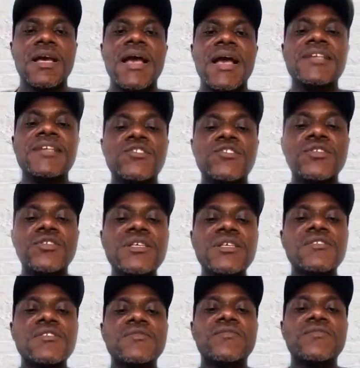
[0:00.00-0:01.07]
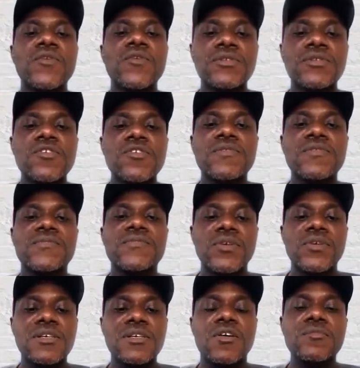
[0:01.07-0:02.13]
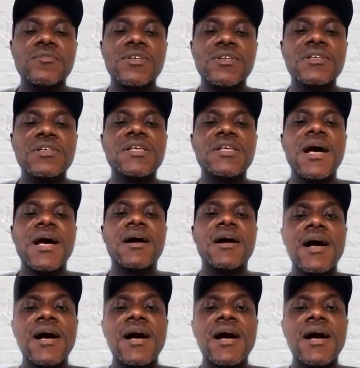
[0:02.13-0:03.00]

And these over 40 communities are